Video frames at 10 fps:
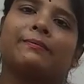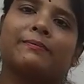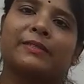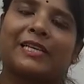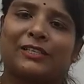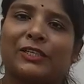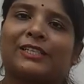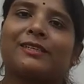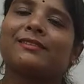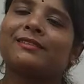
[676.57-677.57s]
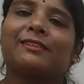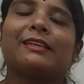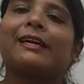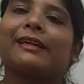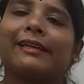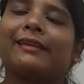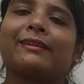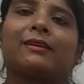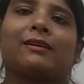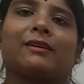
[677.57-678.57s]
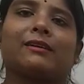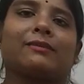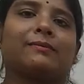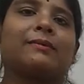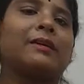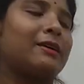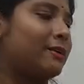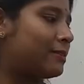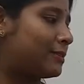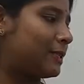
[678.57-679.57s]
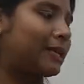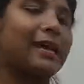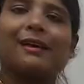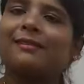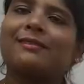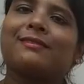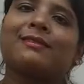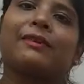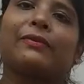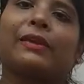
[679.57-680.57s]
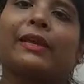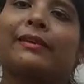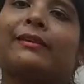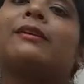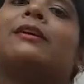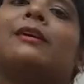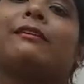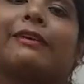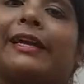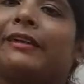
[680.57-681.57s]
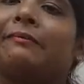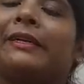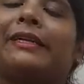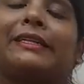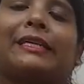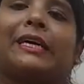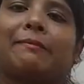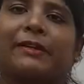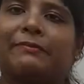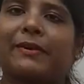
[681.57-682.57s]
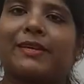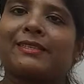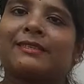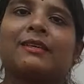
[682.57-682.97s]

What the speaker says: suggestions regarding the class, you can write me in the comment box.